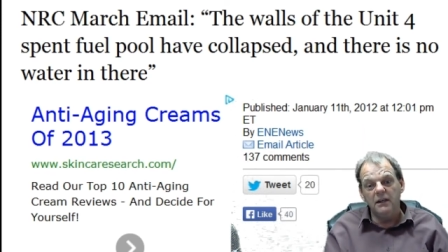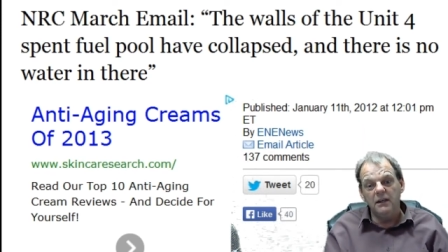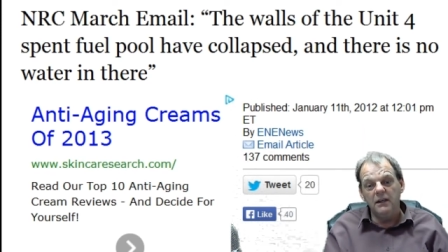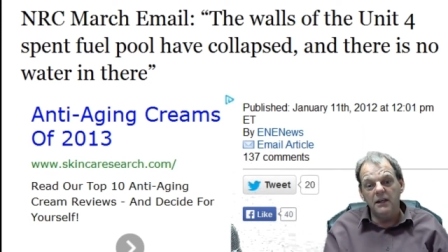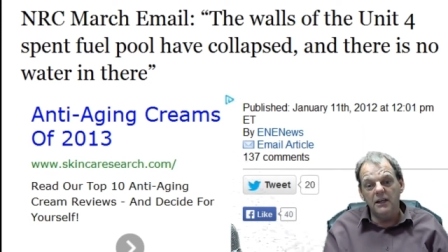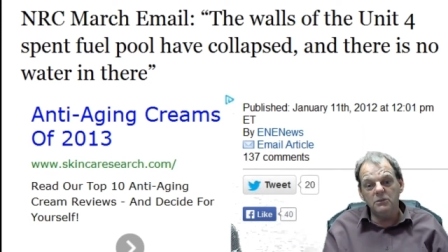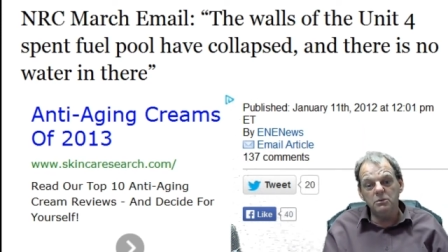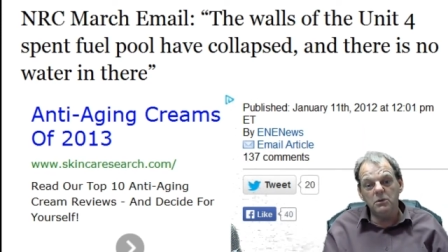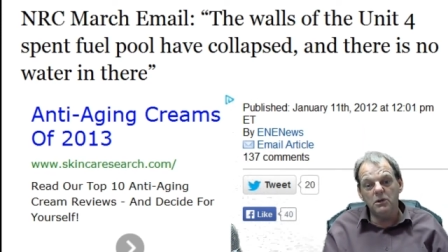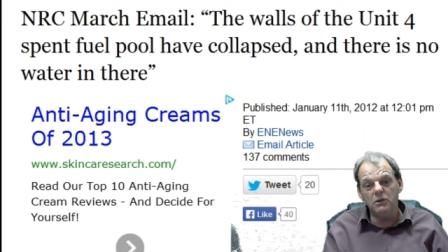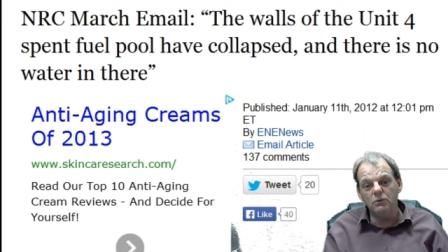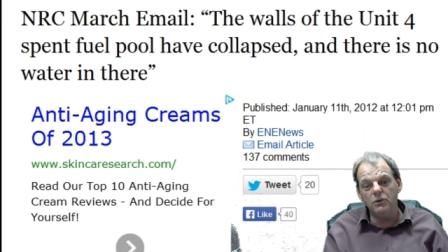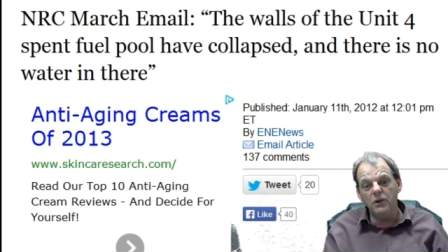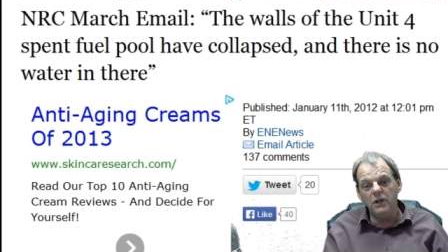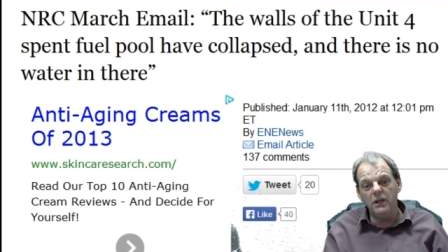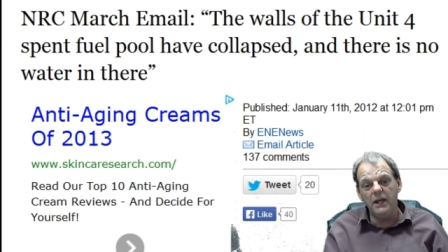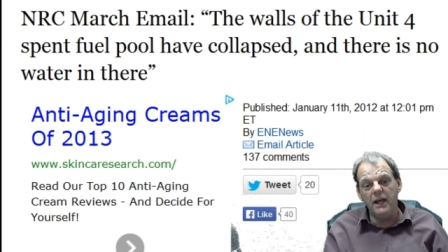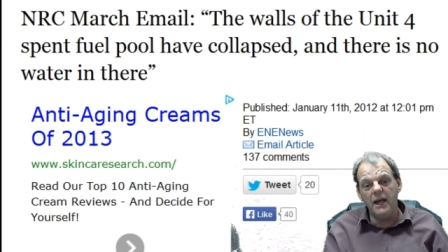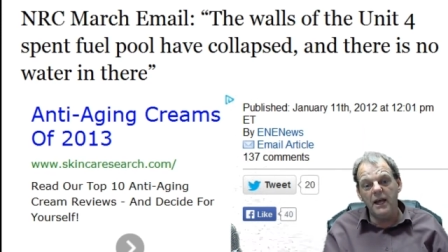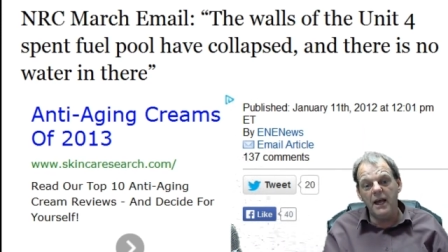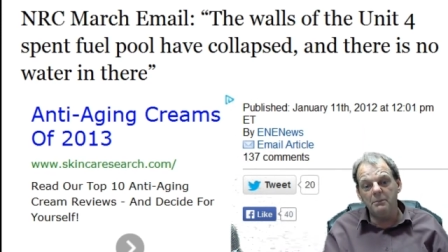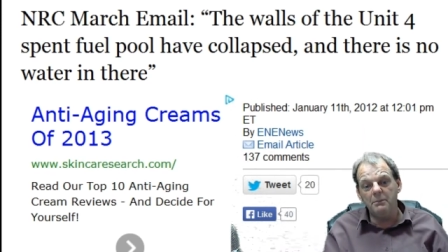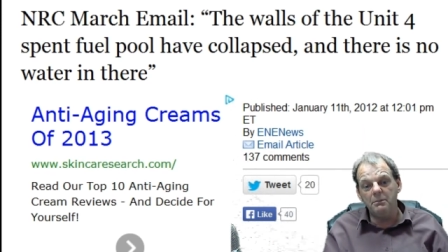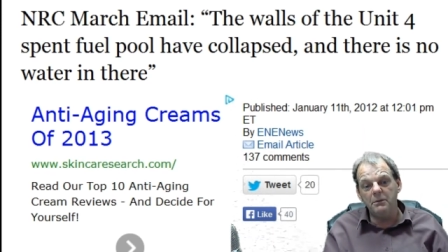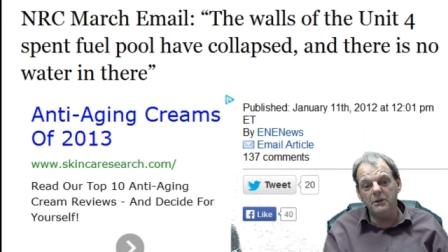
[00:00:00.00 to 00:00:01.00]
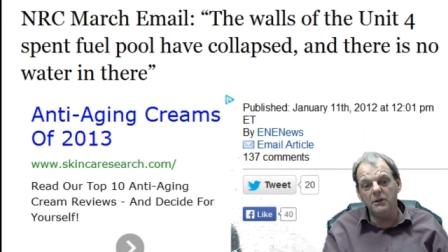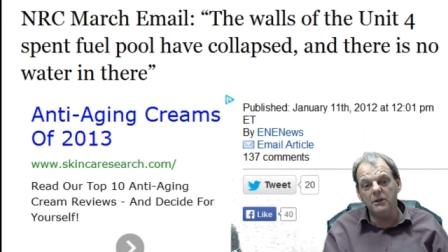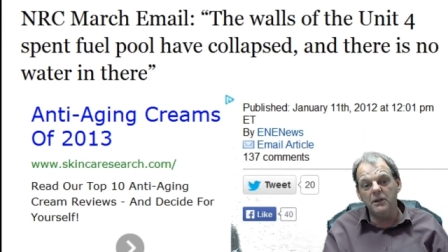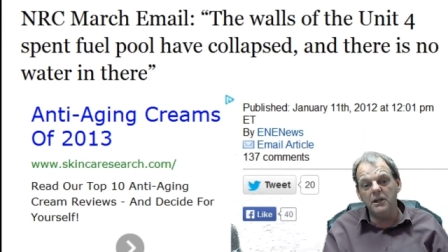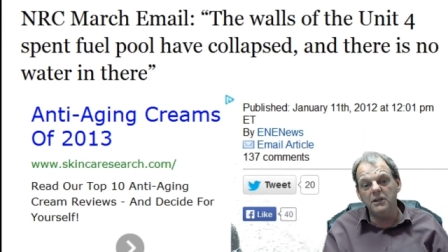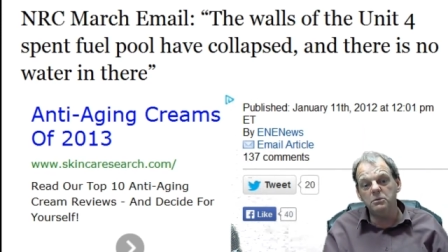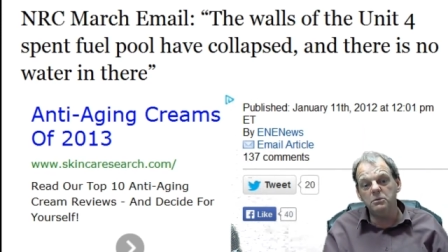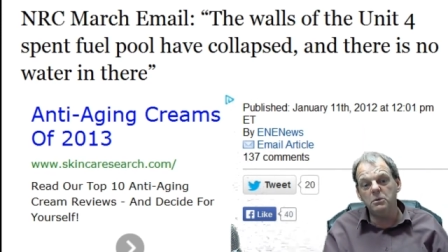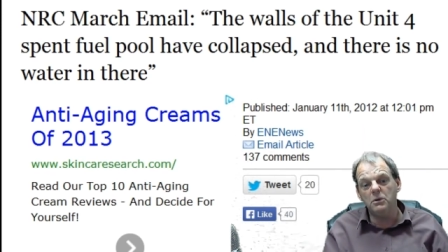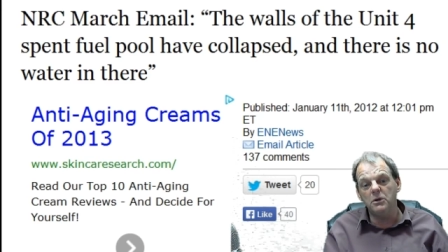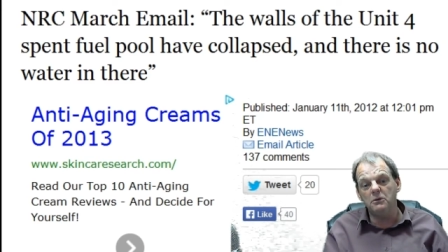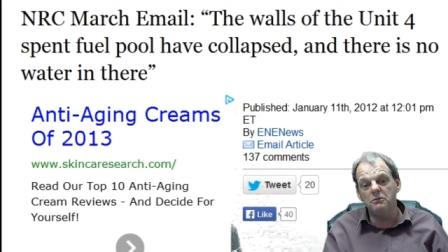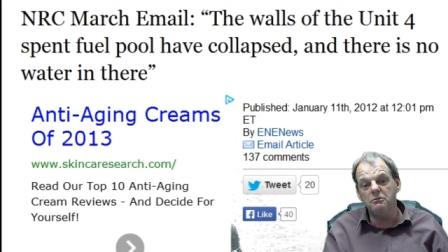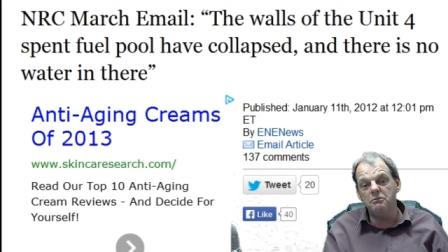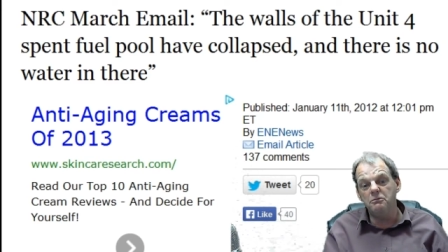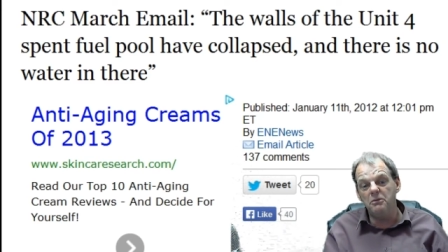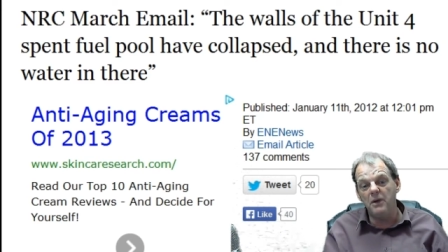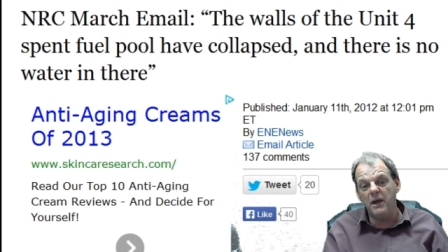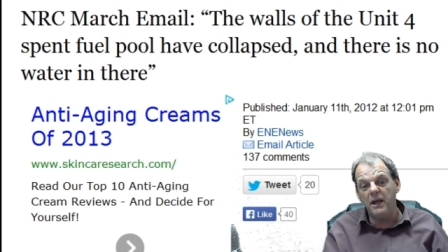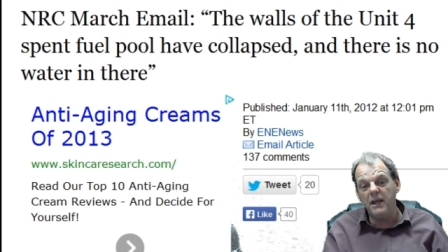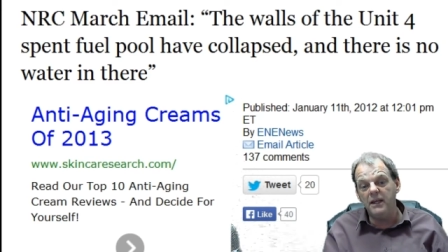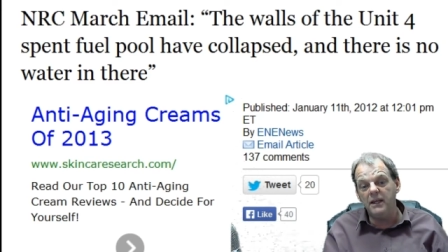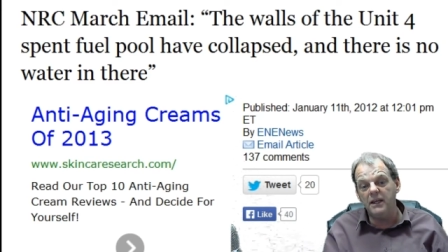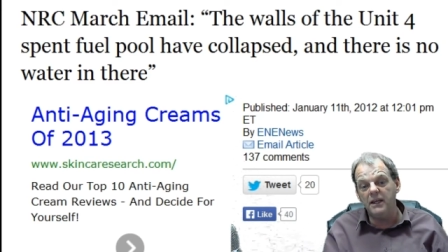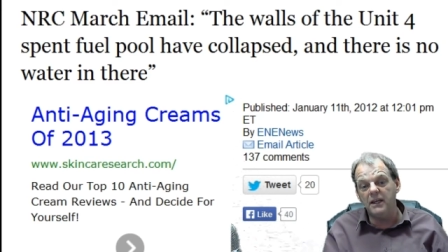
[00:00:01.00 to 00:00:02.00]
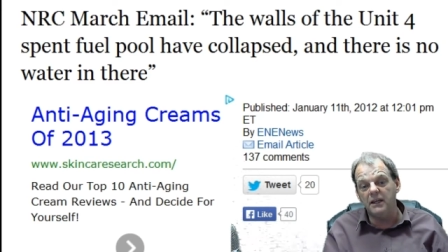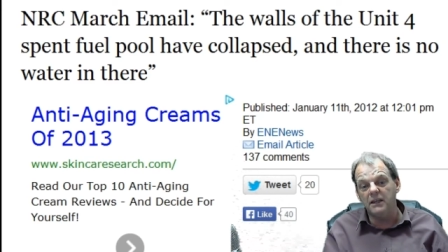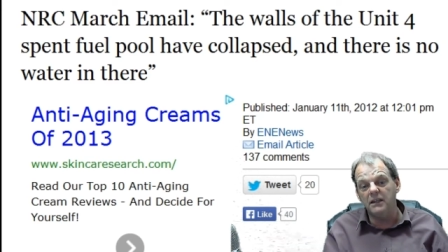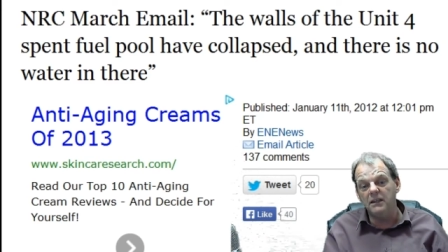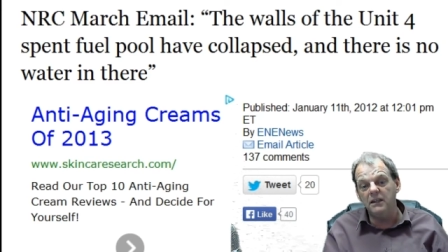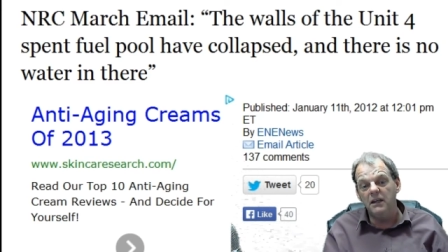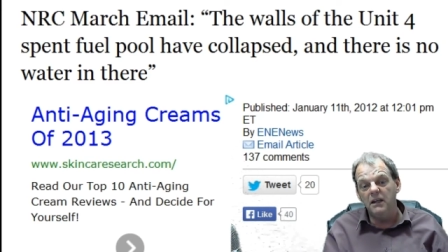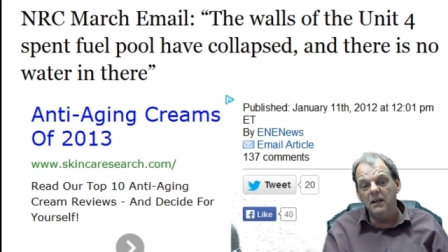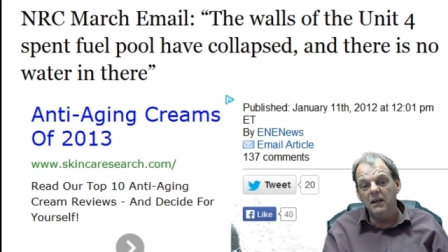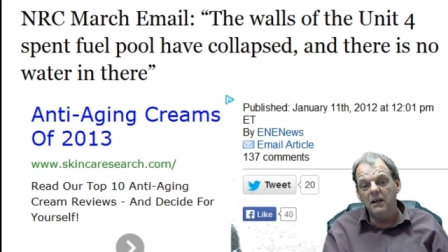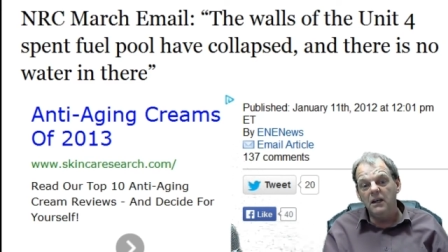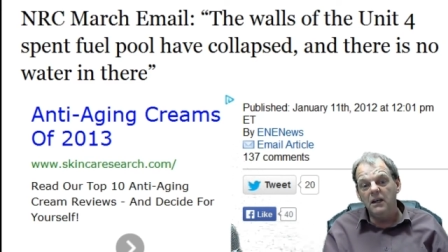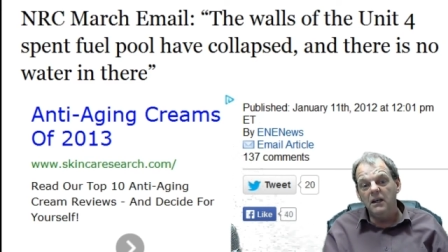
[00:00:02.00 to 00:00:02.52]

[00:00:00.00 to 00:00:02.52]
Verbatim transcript: That's what really happened there. And that's what they are faking